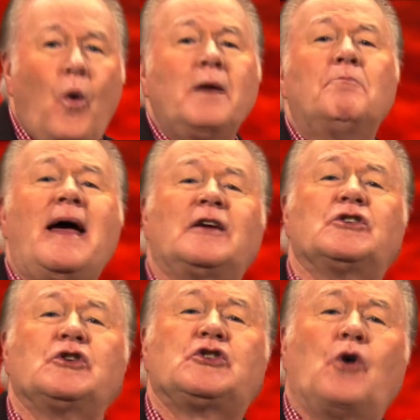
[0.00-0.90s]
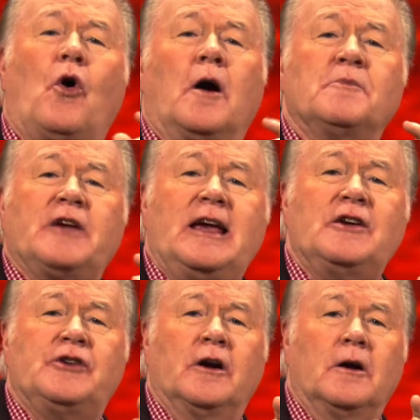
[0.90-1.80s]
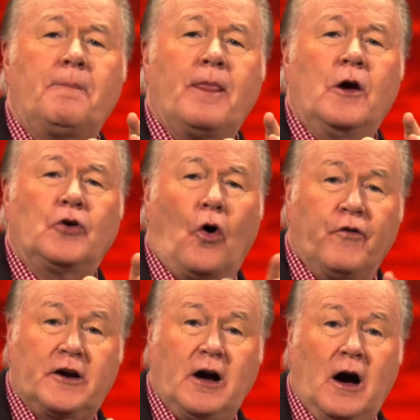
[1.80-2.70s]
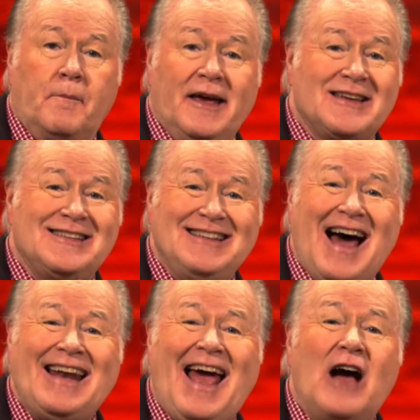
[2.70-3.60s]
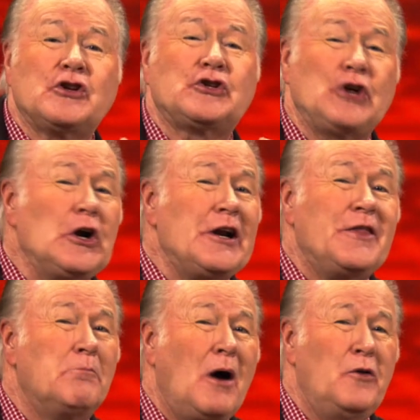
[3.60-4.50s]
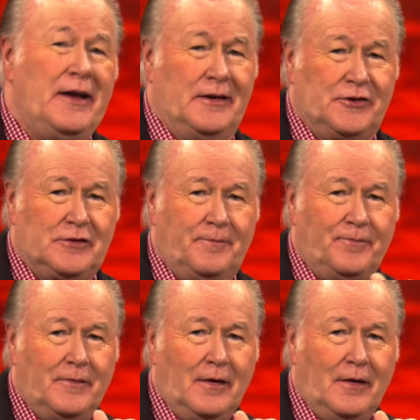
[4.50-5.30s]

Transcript: What makes storms easier to overcome is not how sturdy the boat is,